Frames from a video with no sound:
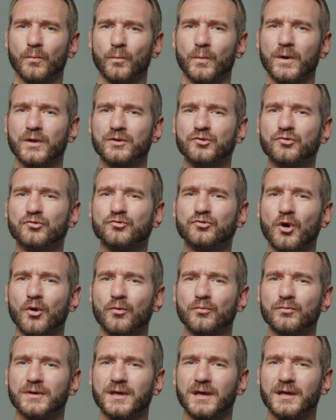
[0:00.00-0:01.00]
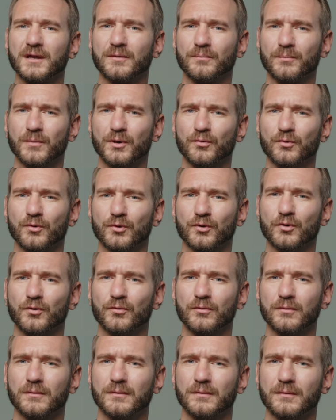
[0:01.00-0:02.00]
when you don't get a
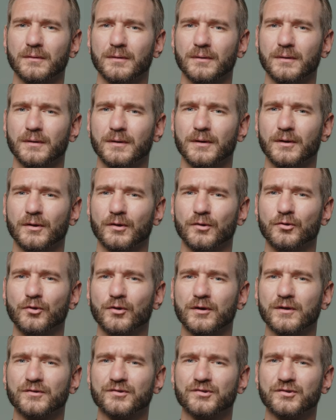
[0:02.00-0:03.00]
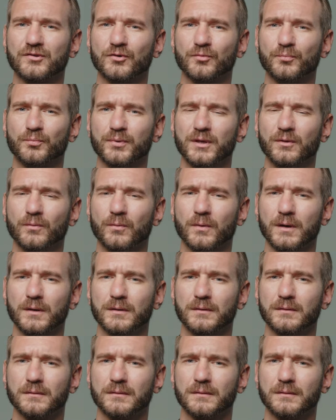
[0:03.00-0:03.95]
miracle, you can still be one.